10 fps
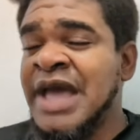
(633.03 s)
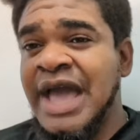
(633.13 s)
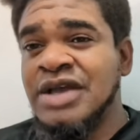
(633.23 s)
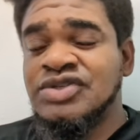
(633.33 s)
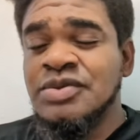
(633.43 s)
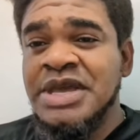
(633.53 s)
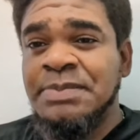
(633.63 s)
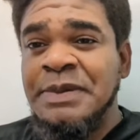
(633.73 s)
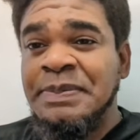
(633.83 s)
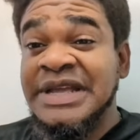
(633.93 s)
I used to
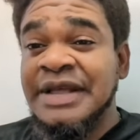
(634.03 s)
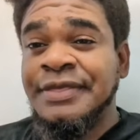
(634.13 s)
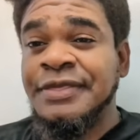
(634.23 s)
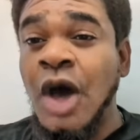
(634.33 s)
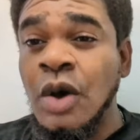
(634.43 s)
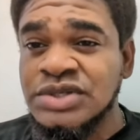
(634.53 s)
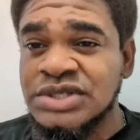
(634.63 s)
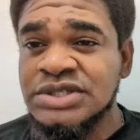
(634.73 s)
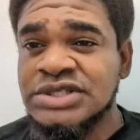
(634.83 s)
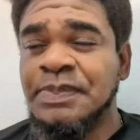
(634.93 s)
make people get
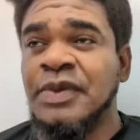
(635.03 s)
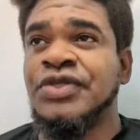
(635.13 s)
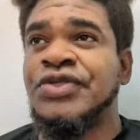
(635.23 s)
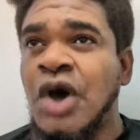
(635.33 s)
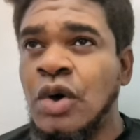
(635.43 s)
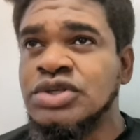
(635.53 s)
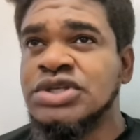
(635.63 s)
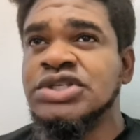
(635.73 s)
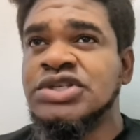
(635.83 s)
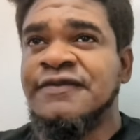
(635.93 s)
thousands upon
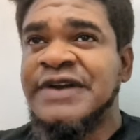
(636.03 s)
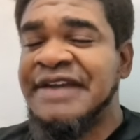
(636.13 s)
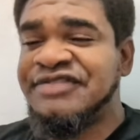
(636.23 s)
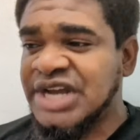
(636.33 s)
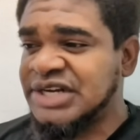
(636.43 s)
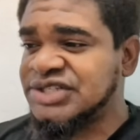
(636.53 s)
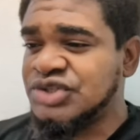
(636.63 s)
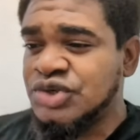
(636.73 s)
thousands of live channels.